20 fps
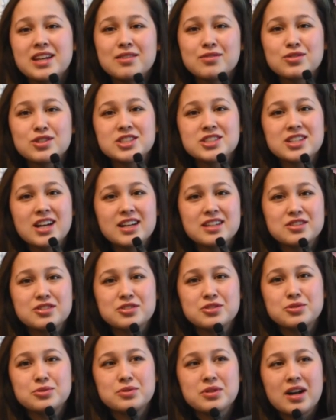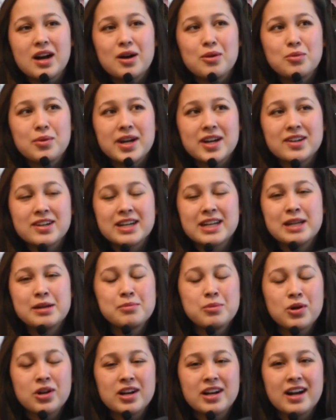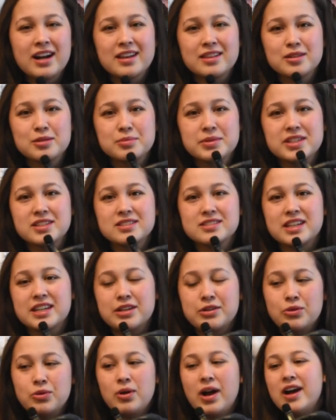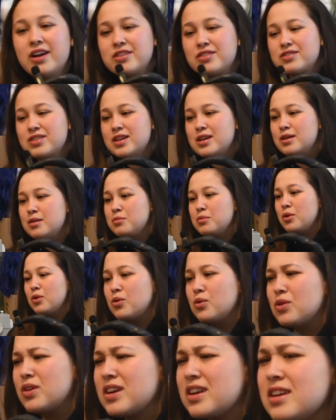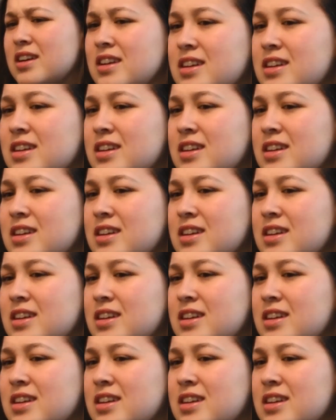of which I do not wear anymore, either because I grew out of them, or